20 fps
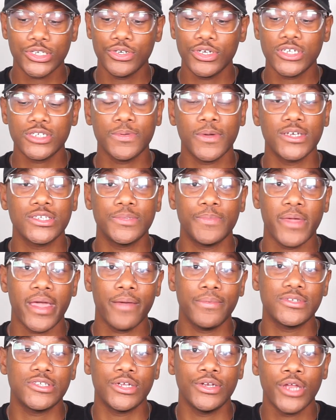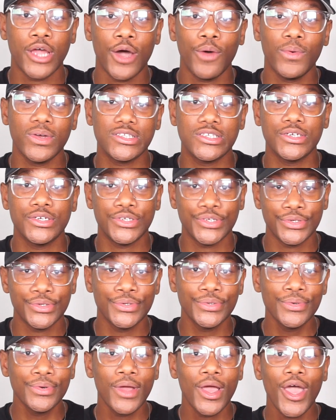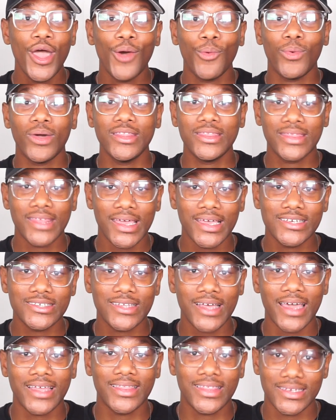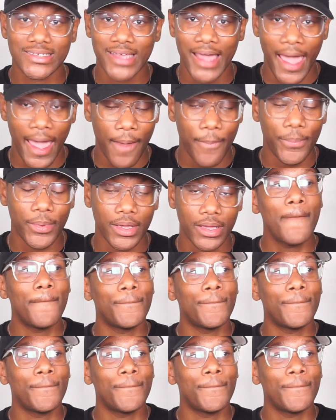You're supposed to be able to know what to do when things like this happen.